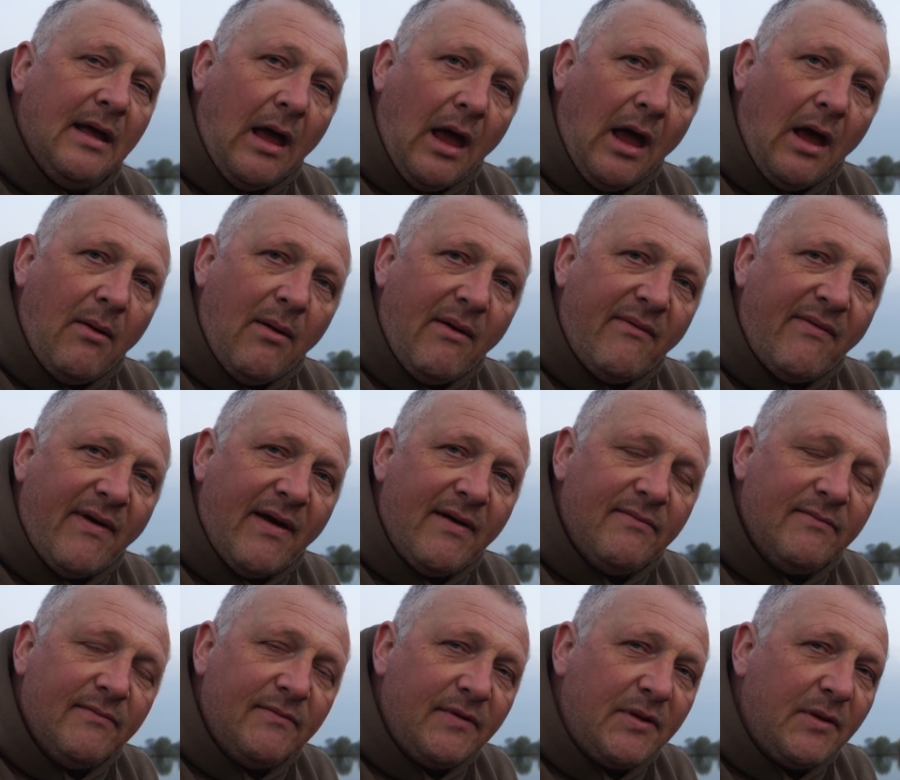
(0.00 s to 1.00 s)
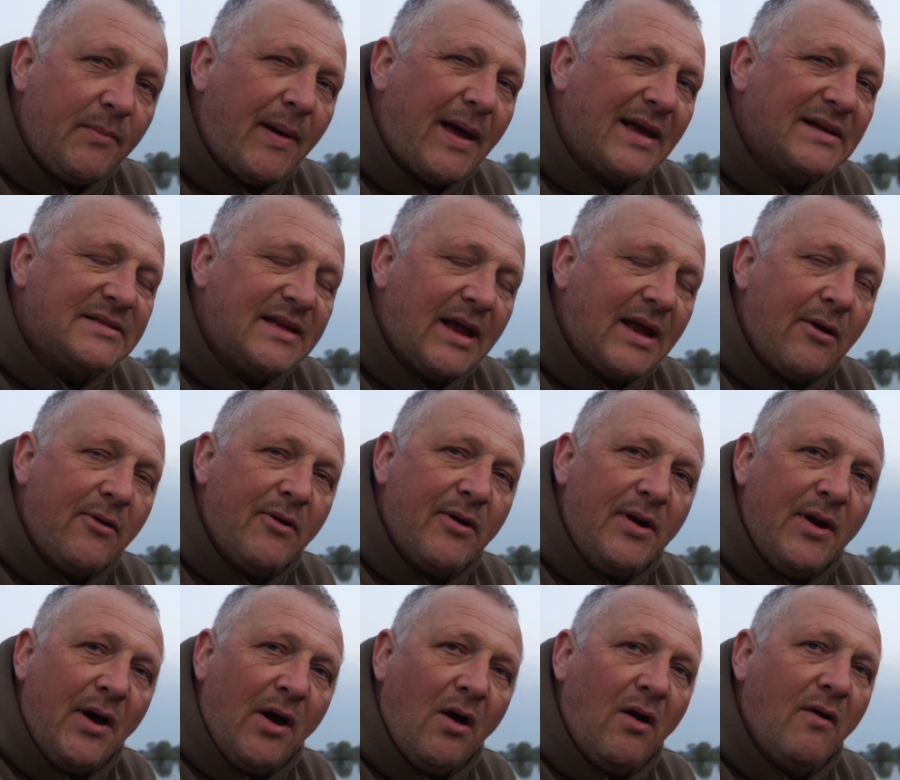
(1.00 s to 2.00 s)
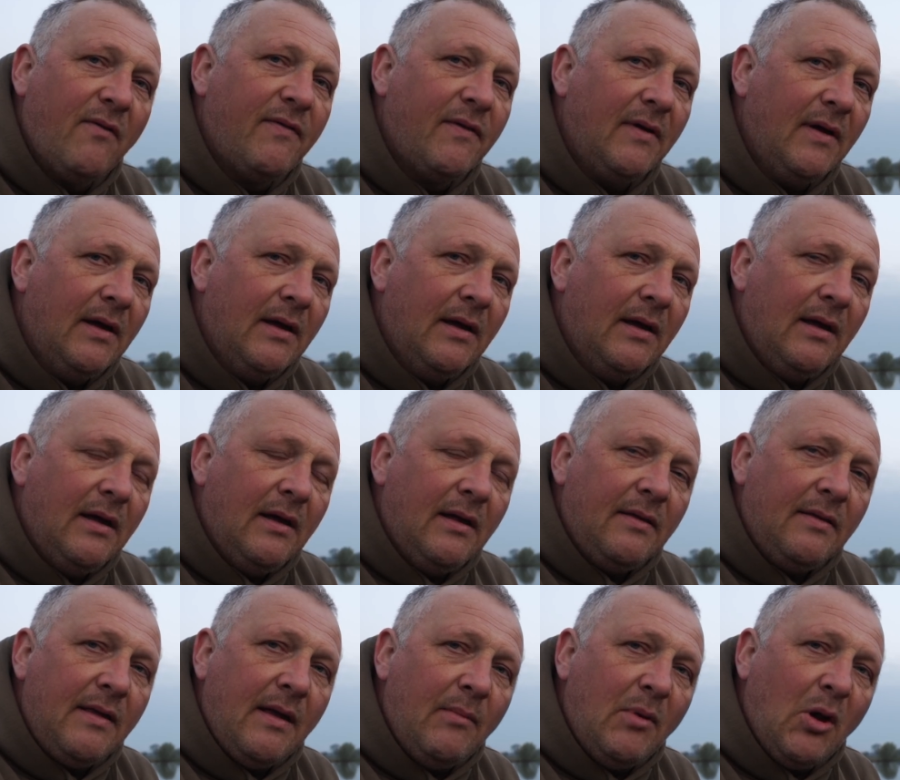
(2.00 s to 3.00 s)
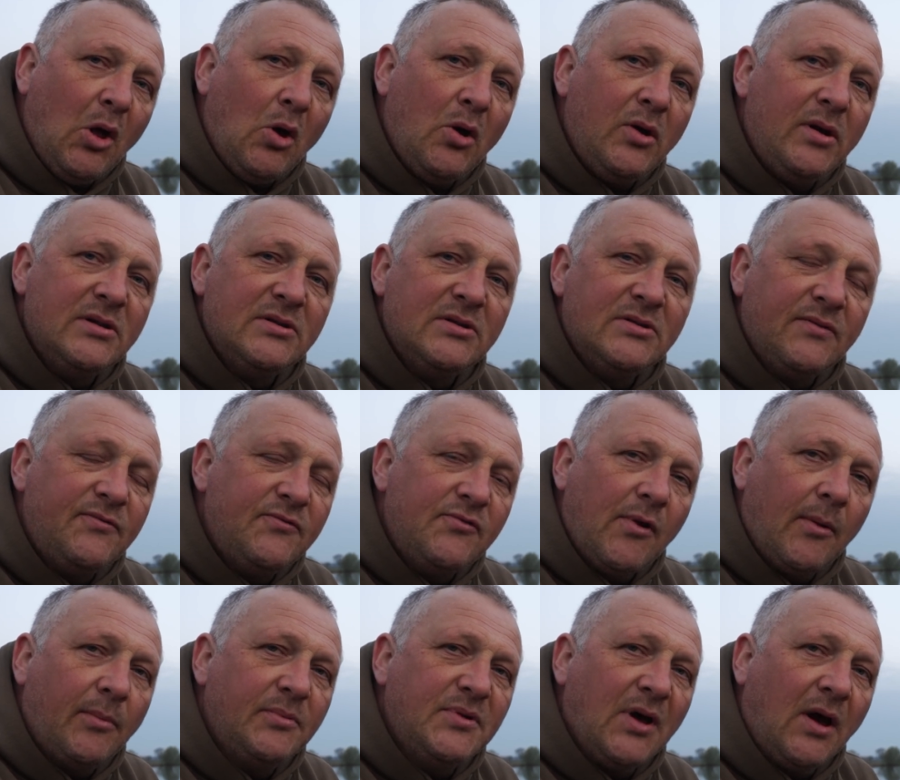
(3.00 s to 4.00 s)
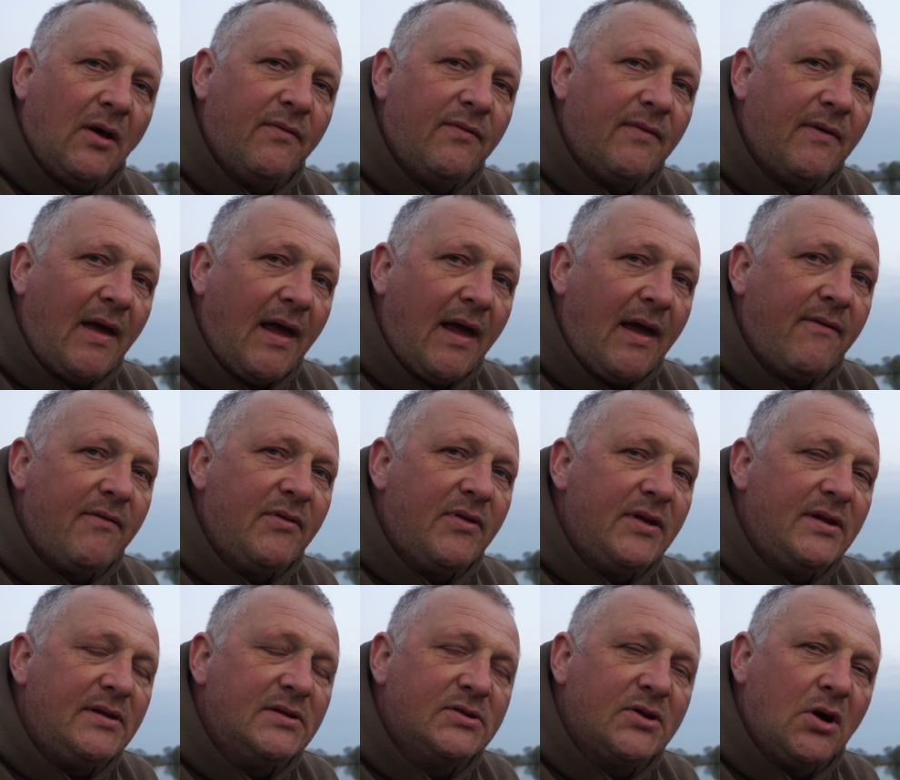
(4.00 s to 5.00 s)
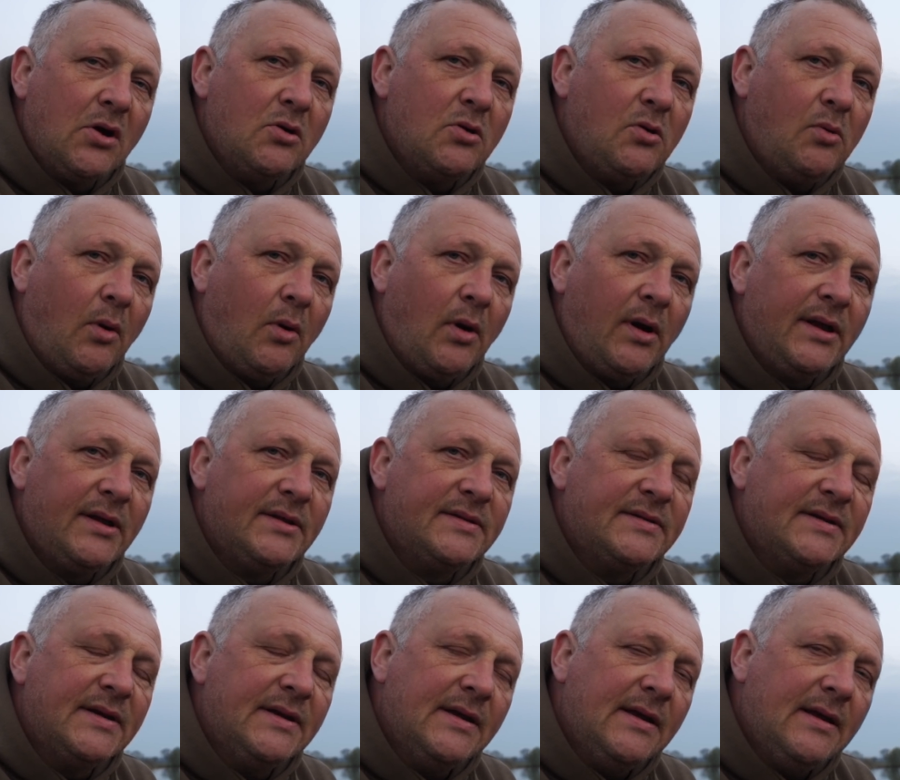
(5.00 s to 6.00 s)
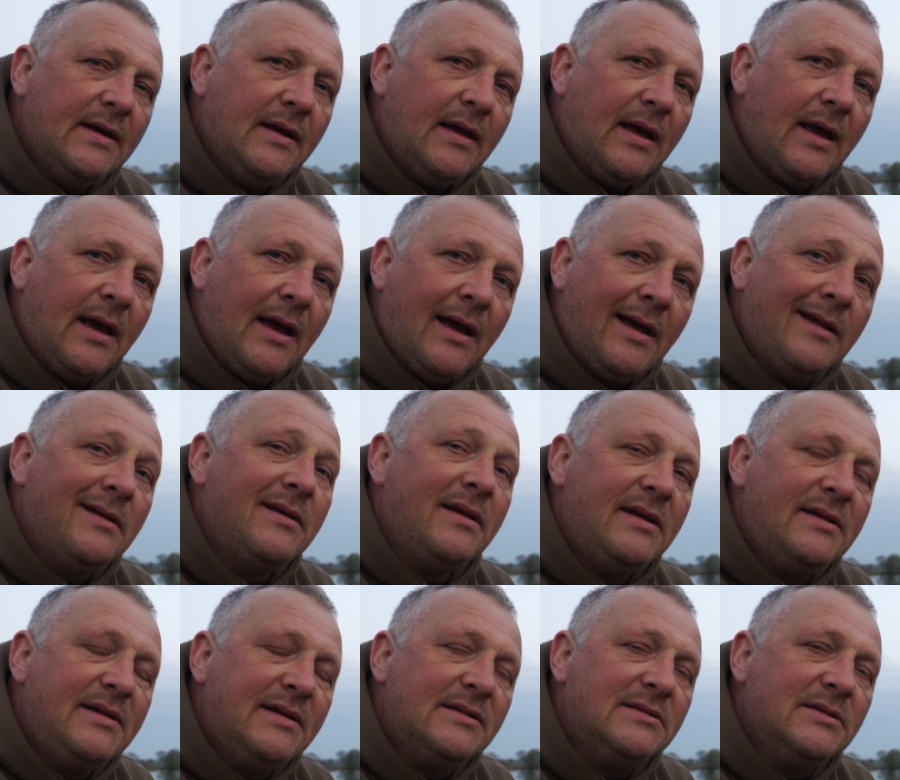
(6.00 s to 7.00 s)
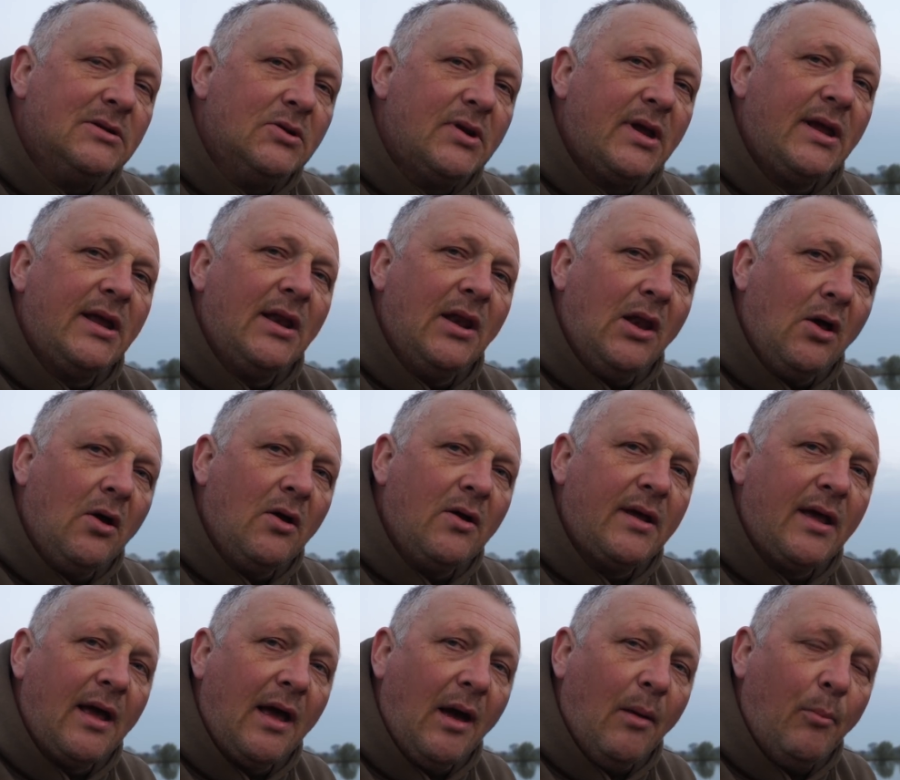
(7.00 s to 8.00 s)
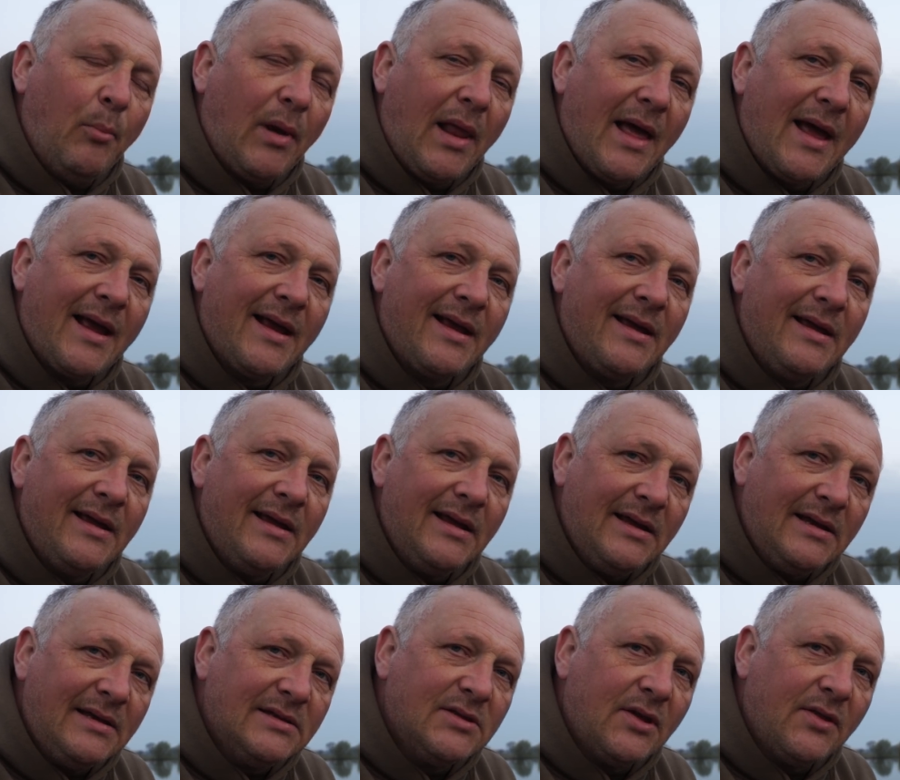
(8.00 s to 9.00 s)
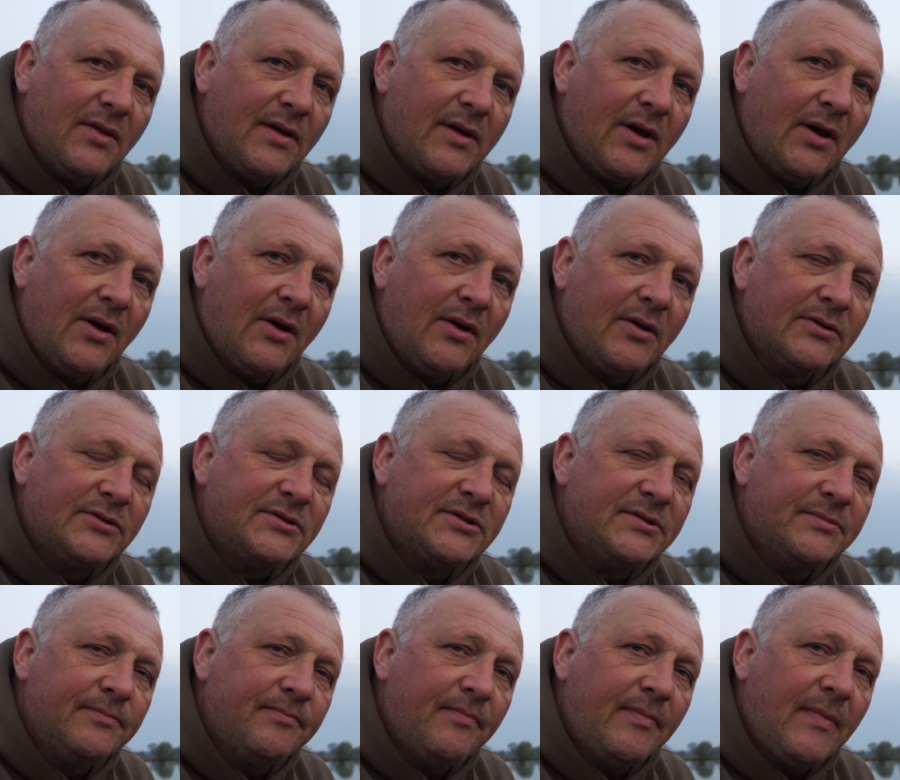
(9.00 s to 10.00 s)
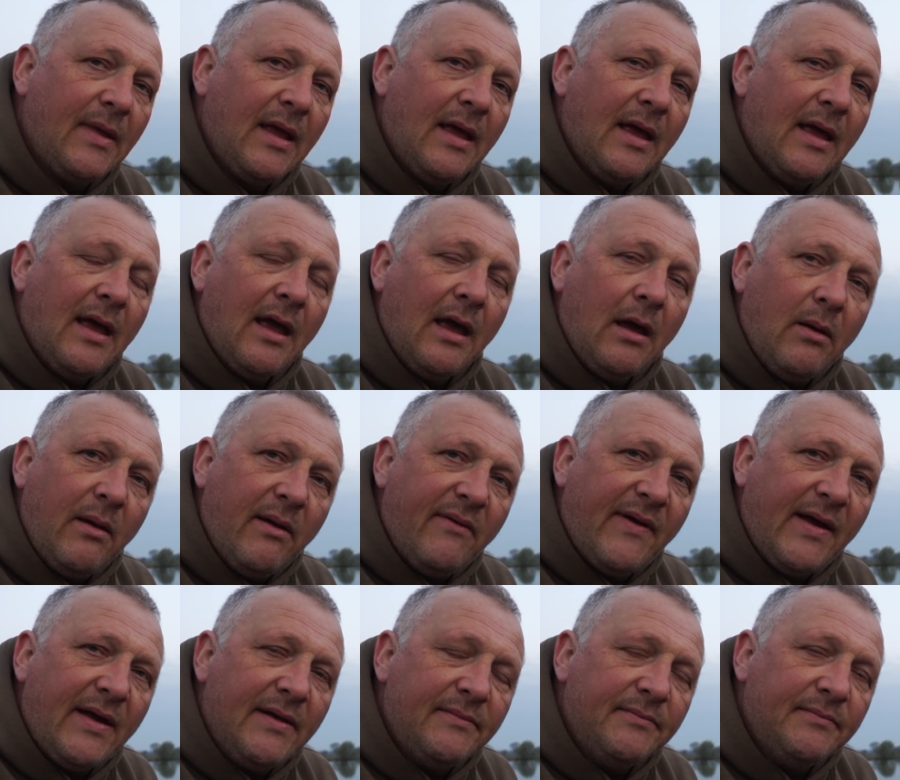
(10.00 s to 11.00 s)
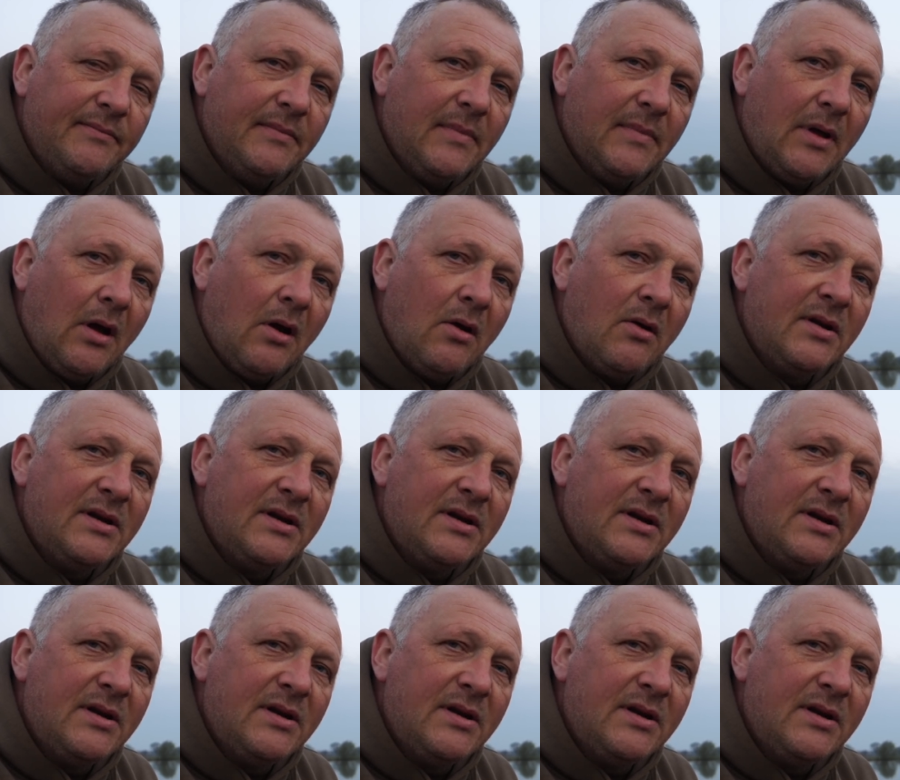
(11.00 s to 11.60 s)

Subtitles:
However, for the past hour and a half, them liners have dropped off, everything's gone quiet, and it is looking like a blank is on the cards. However, I'm going